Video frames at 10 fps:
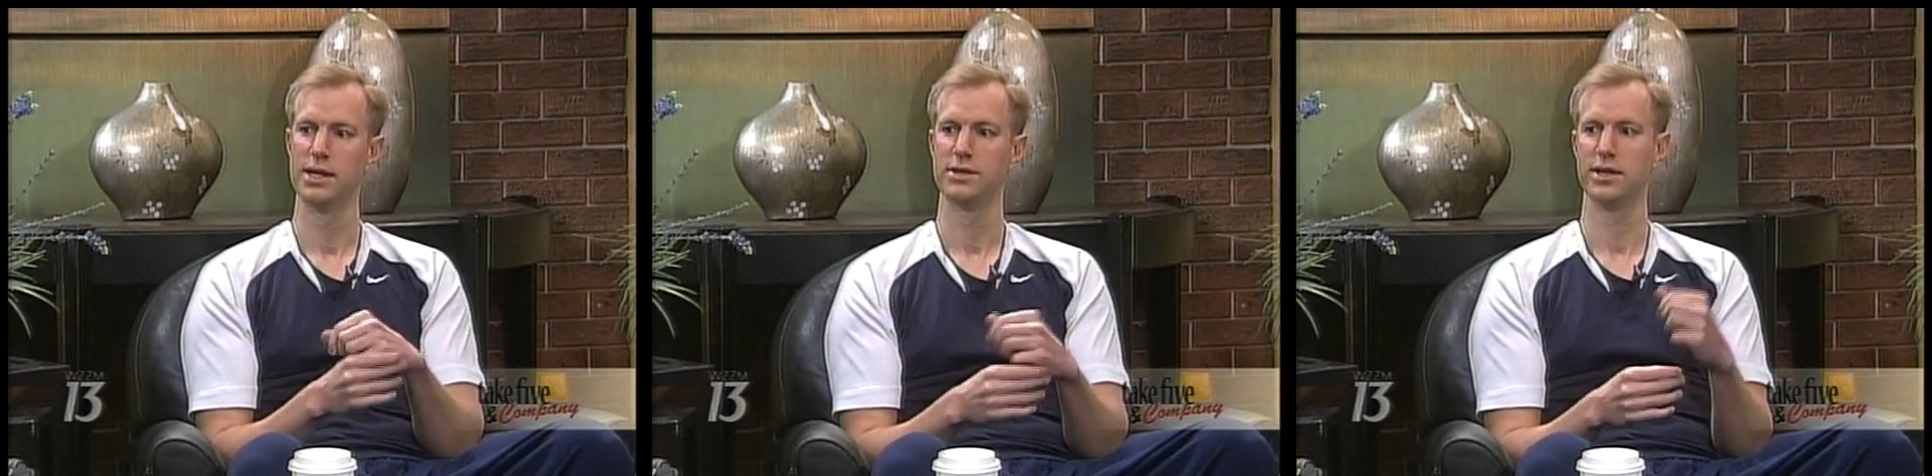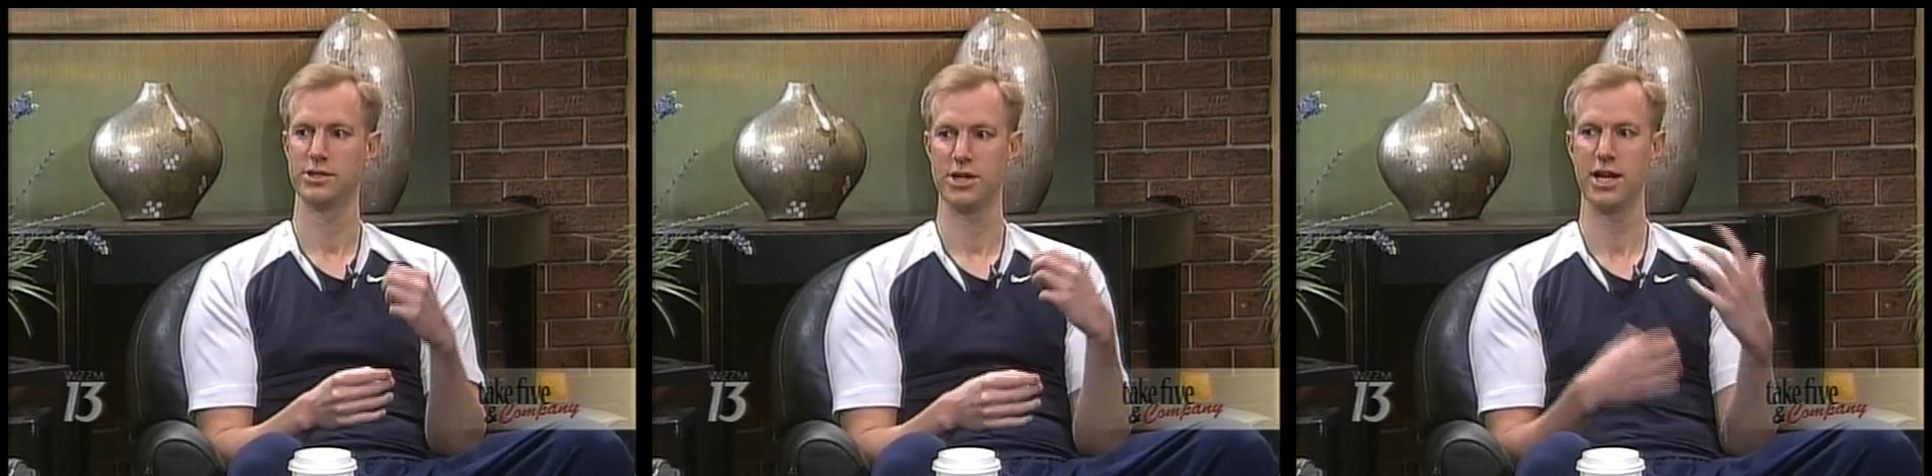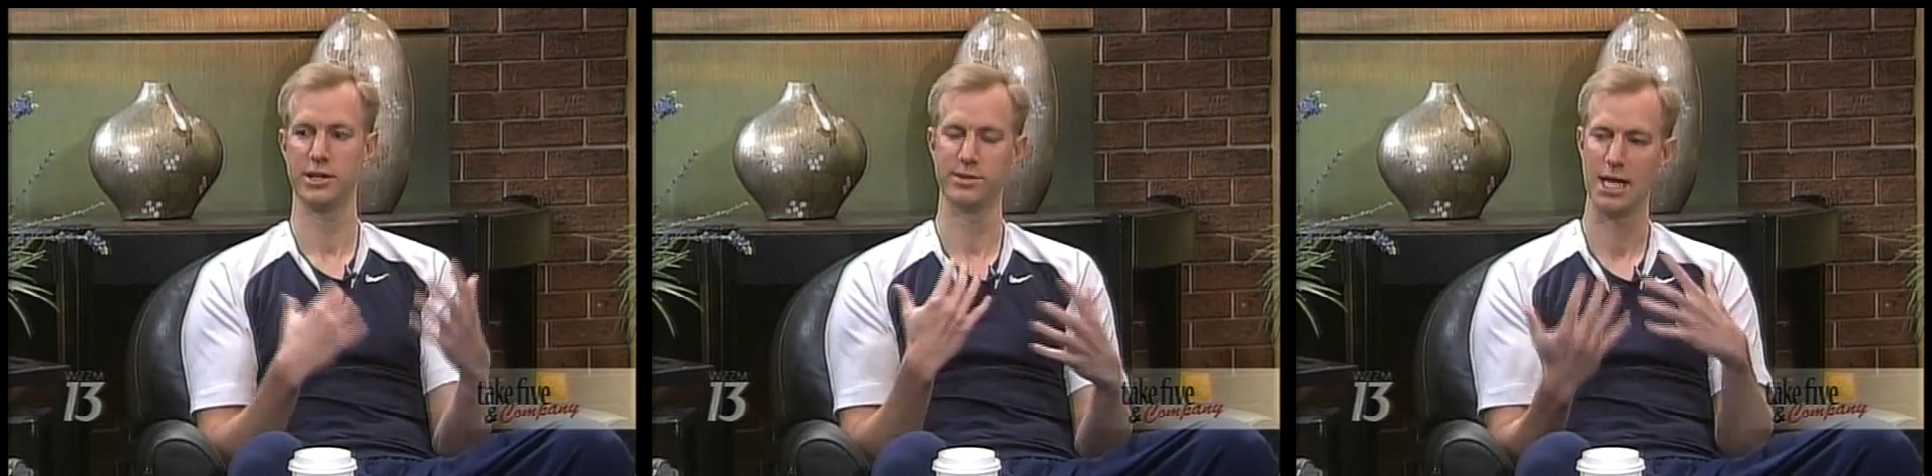They
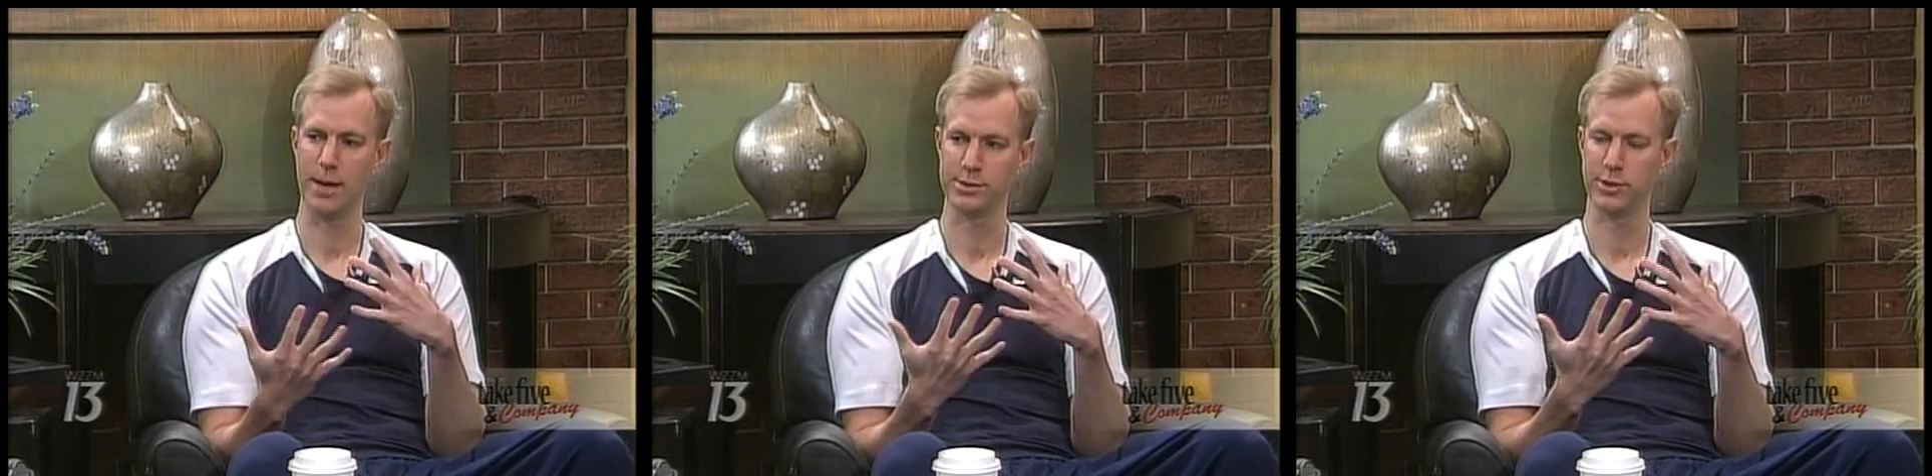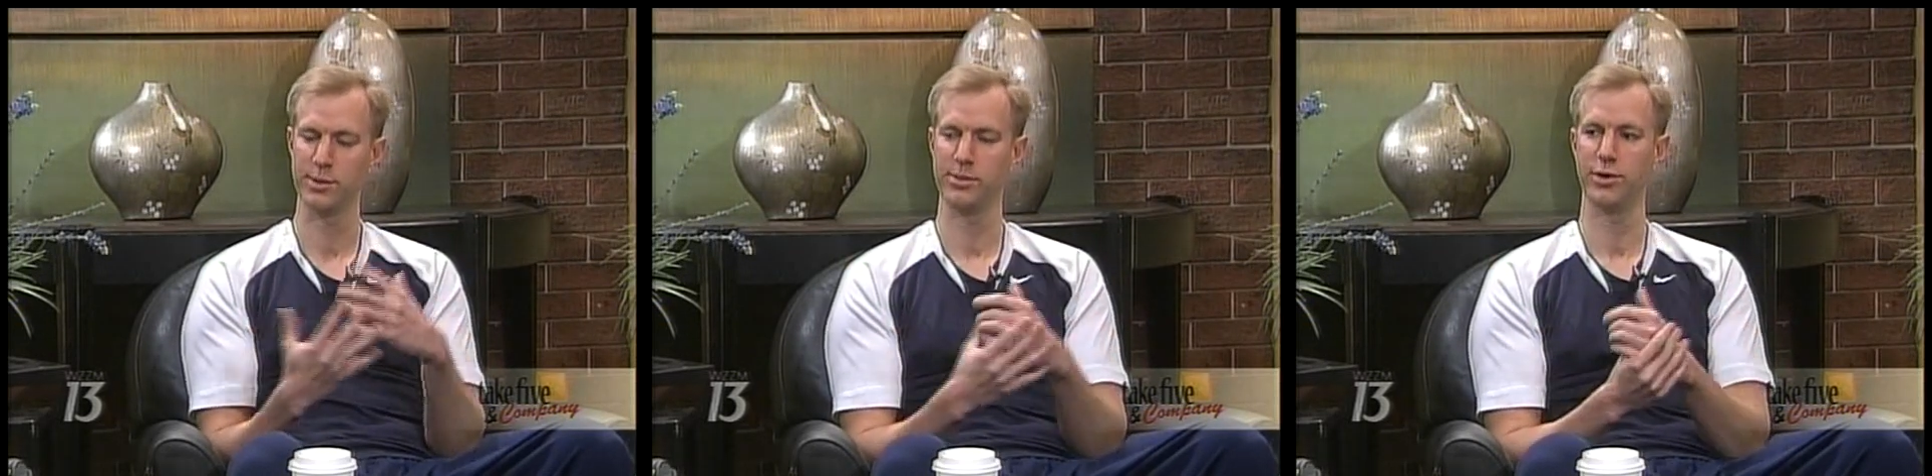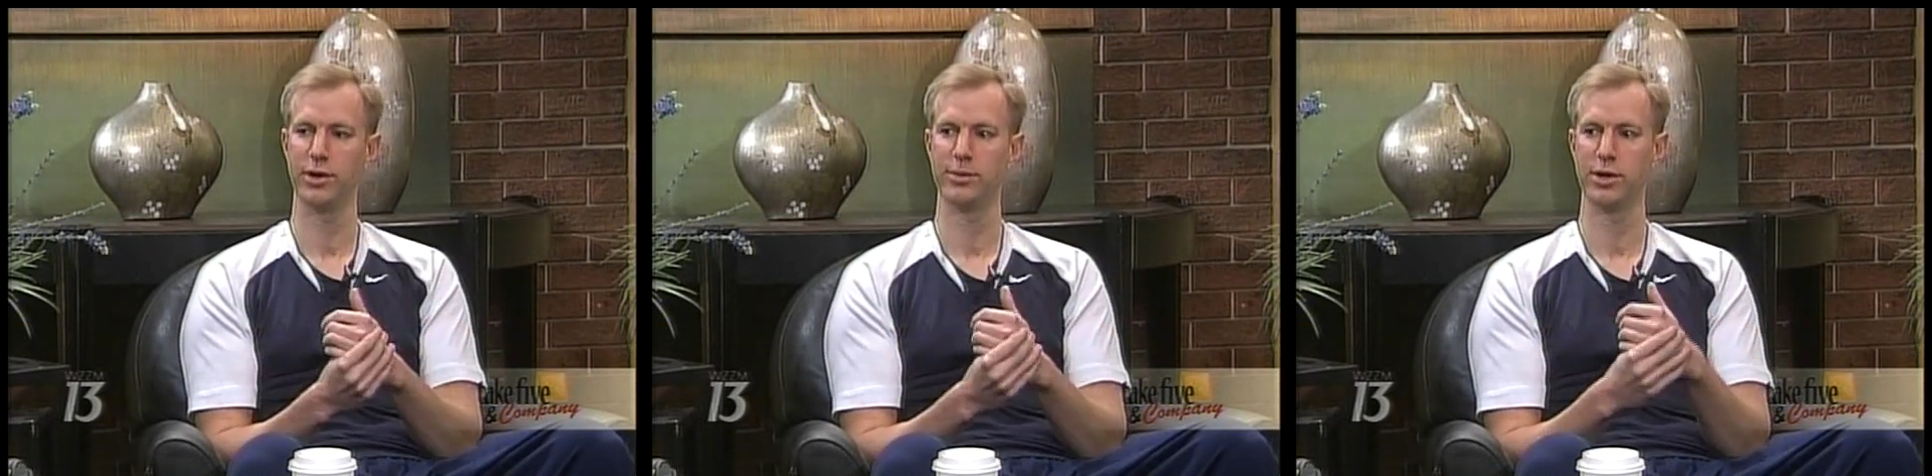shock your metabolism a little bit
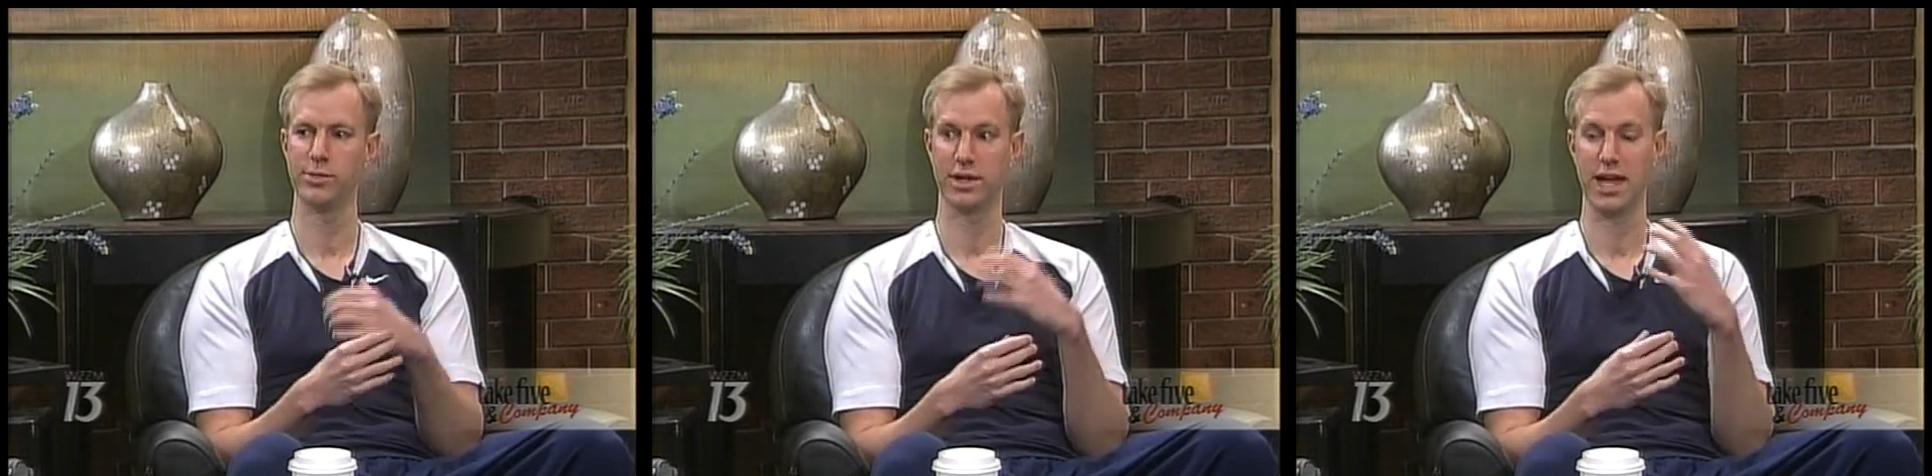more and burn more